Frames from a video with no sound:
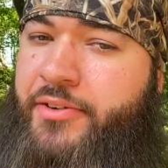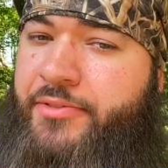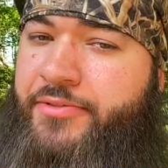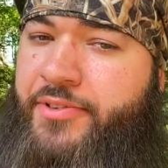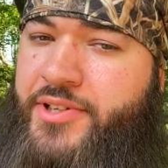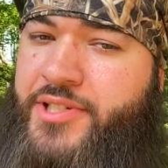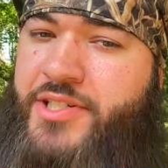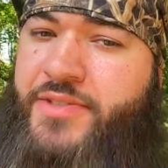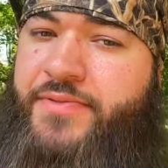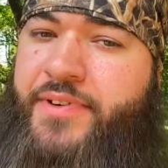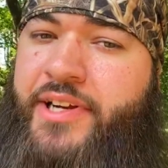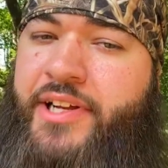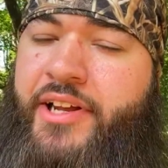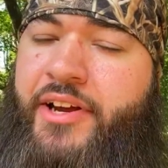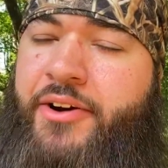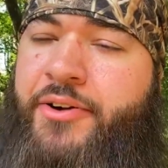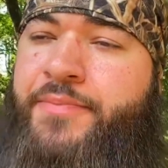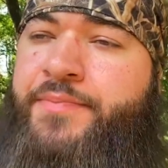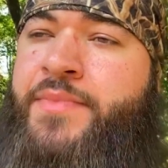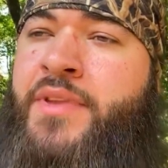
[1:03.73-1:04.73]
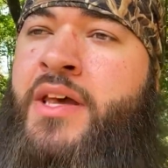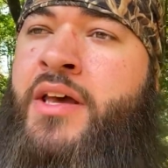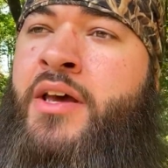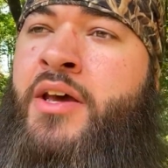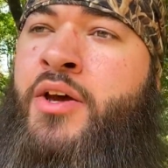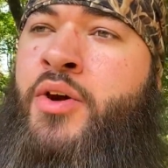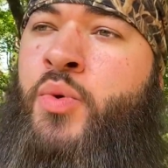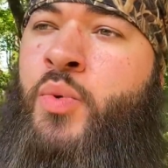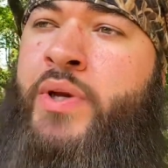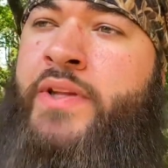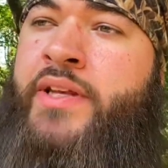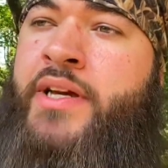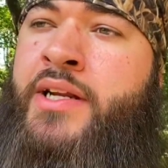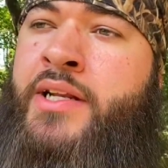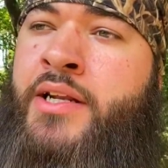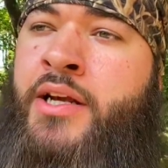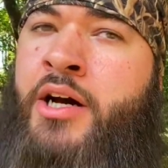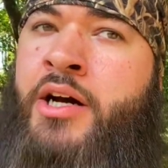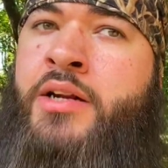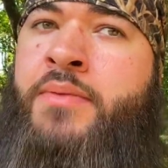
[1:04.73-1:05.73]
first video, we did
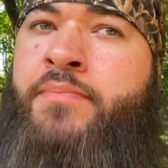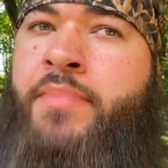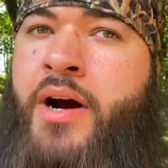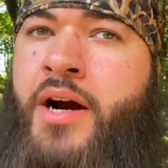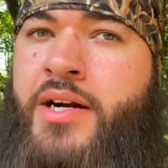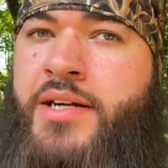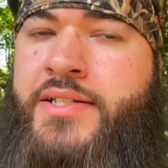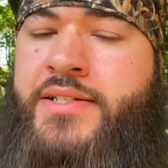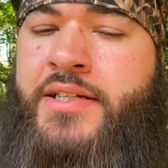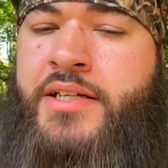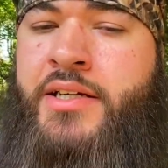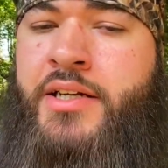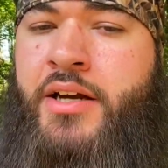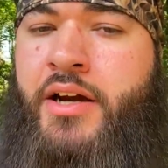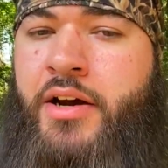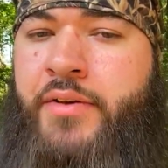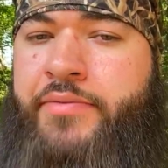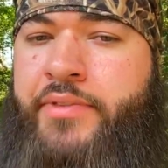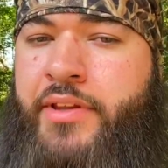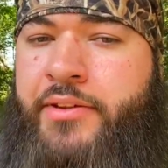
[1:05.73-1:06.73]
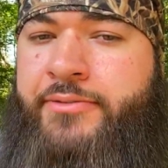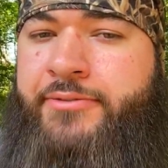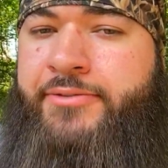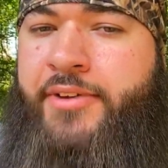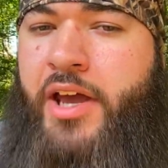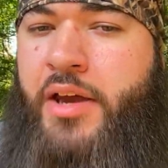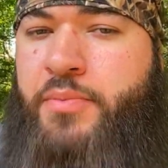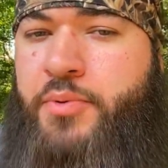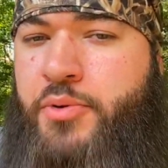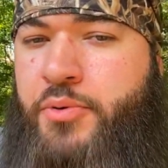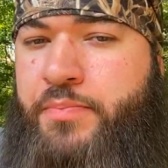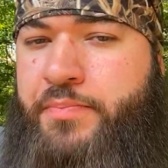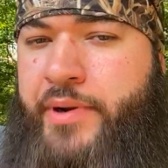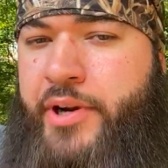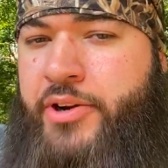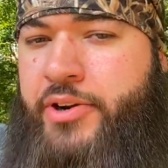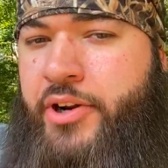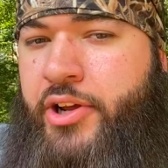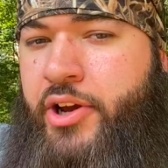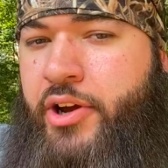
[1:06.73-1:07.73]
an unboxing of the Fable
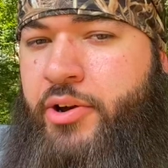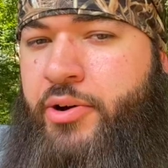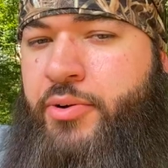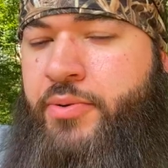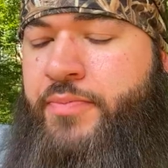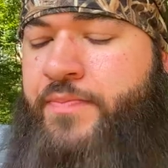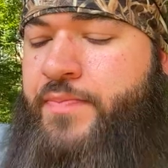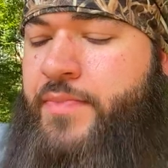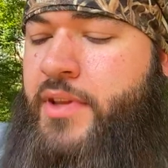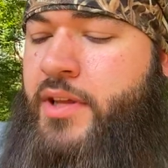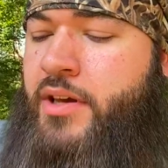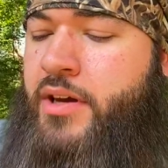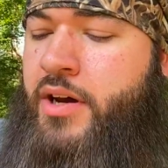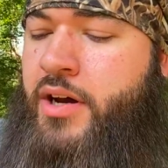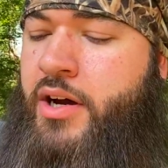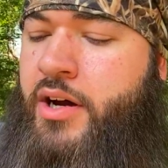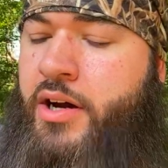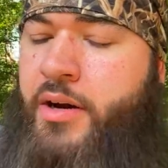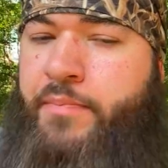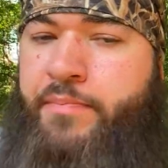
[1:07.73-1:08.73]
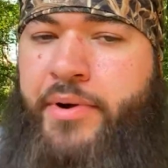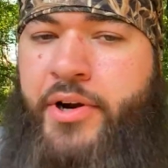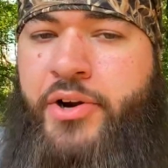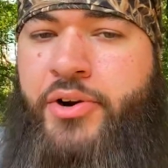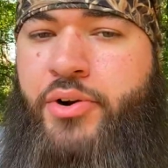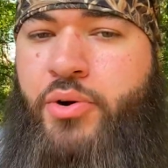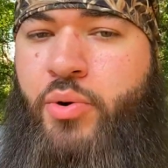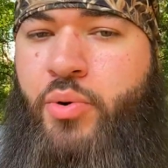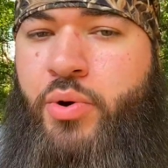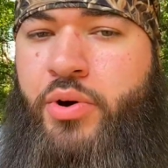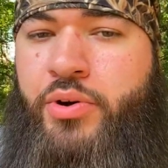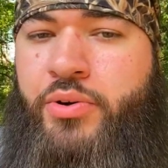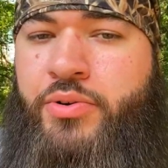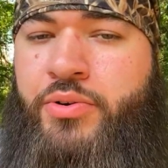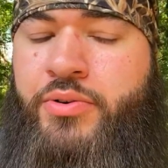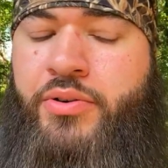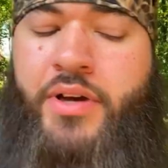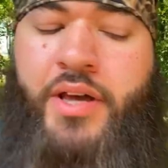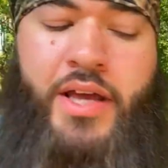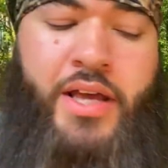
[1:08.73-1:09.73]
Beard Co. Beard
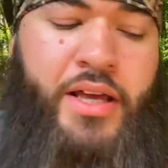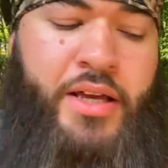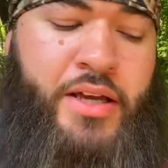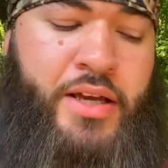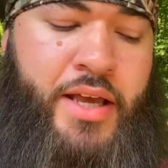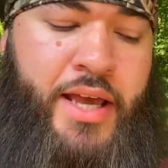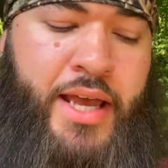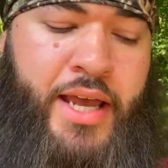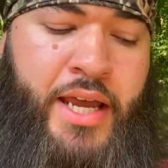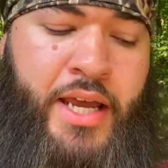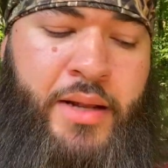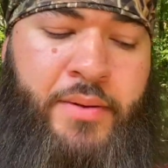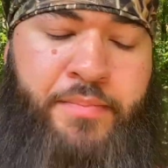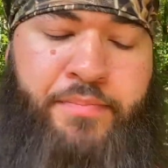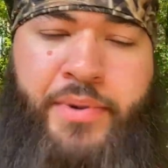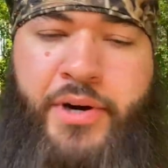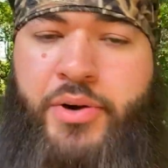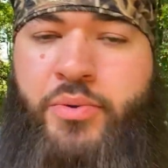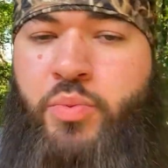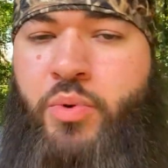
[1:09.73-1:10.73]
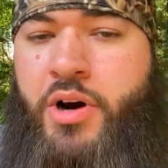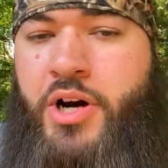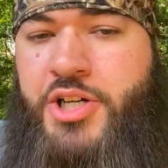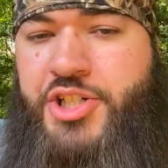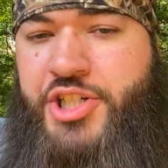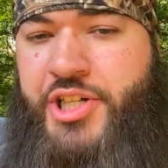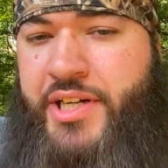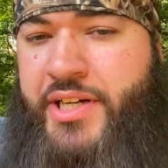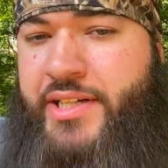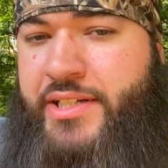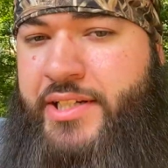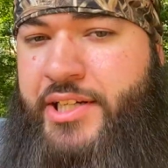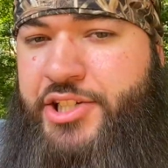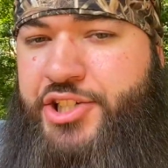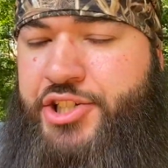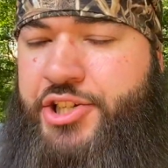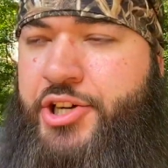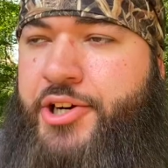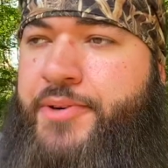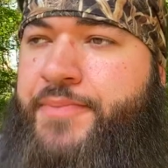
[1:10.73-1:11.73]
oil and beard wash and
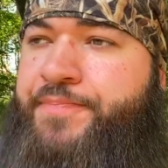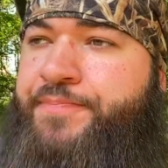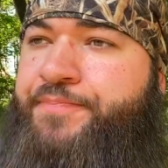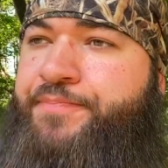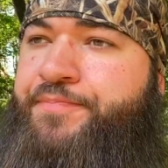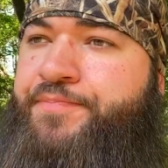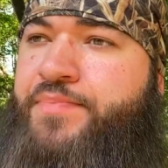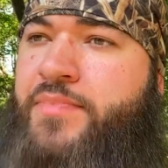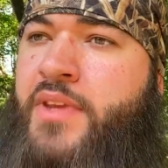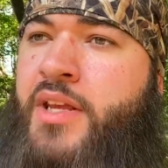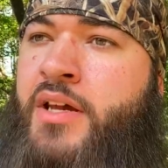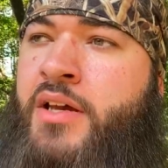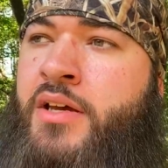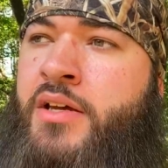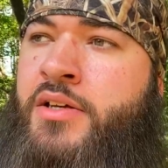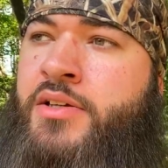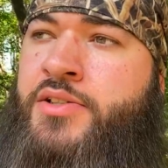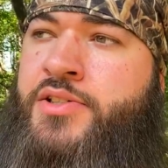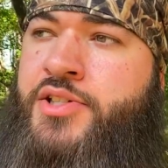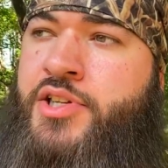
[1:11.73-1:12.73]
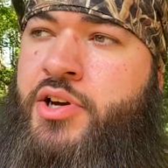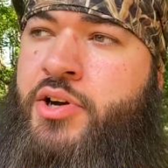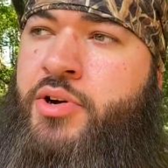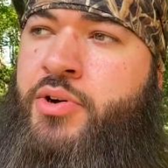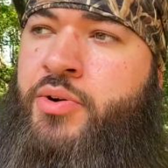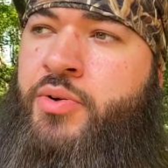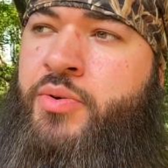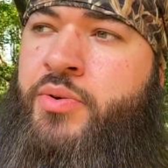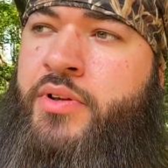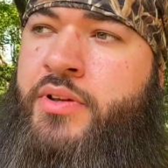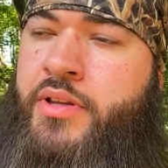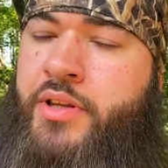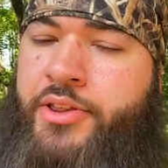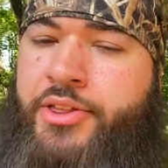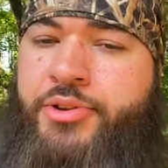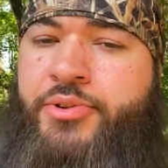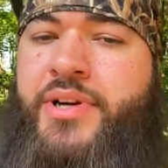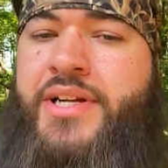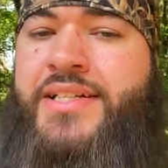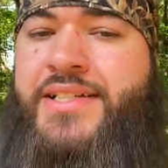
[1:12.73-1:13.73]
conditioner. So the
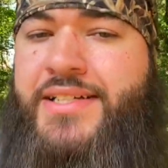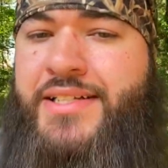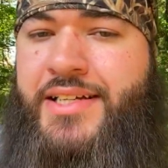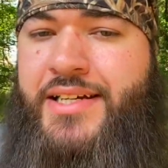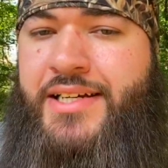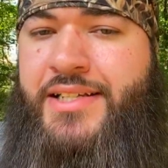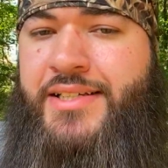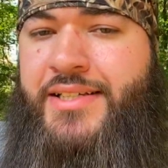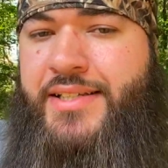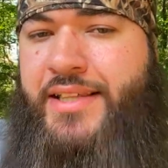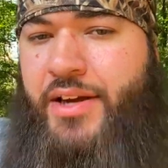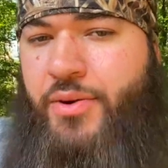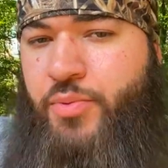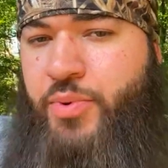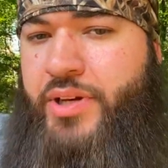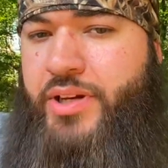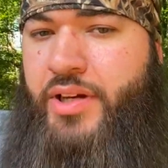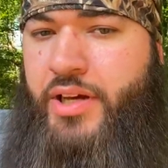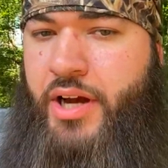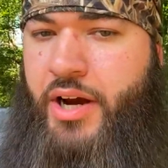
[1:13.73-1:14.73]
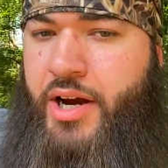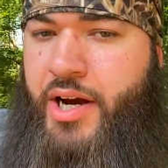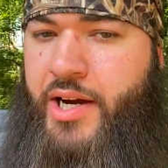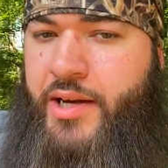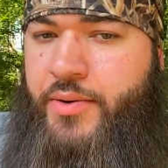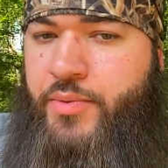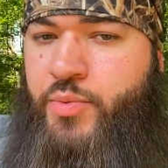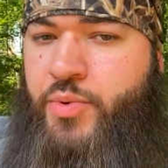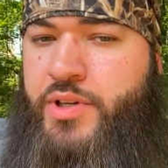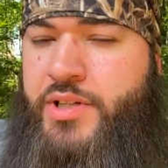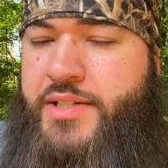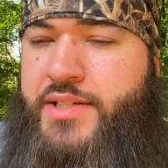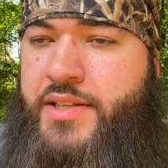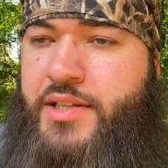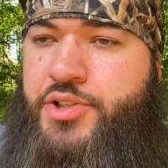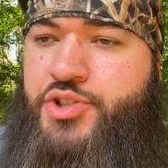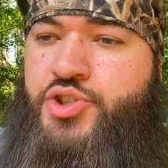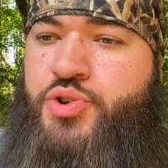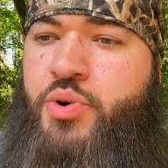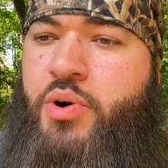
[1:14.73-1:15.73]
three scents that we got was
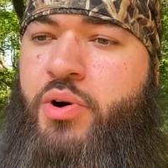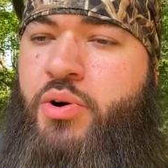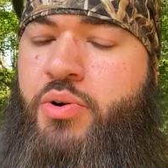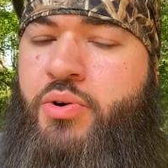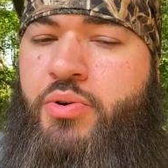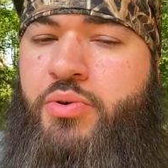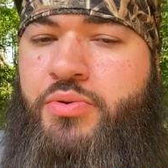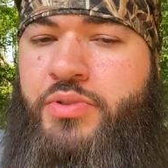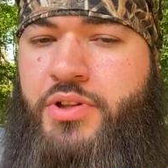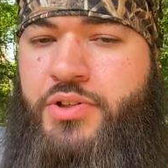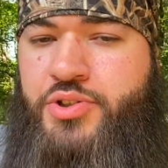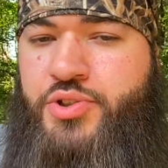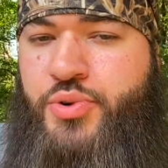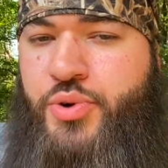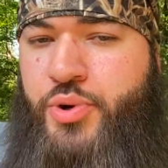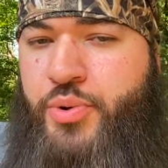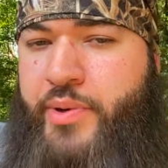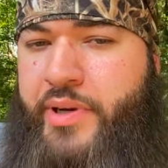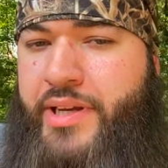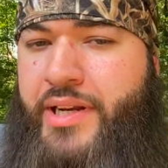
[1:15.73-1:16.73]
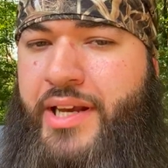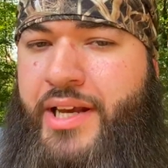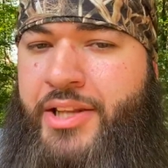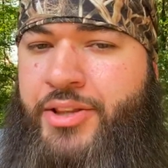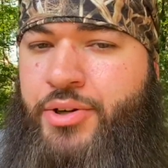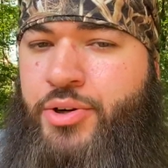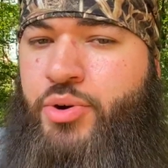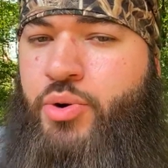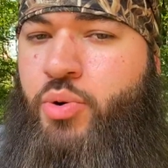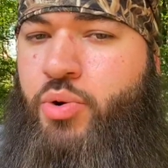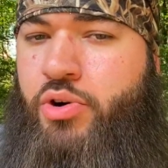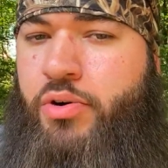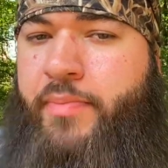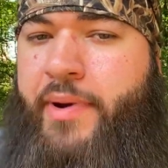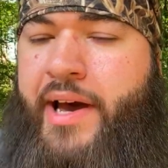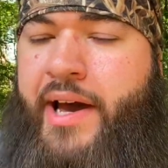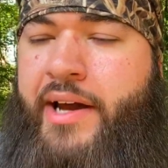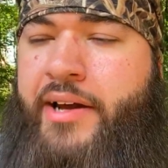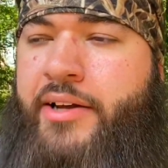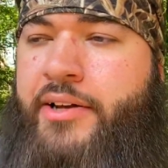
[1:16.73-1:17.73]
the Troll, the Druid, and the
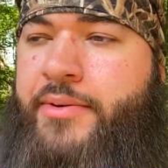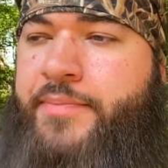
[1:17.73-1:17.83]
Quarterback.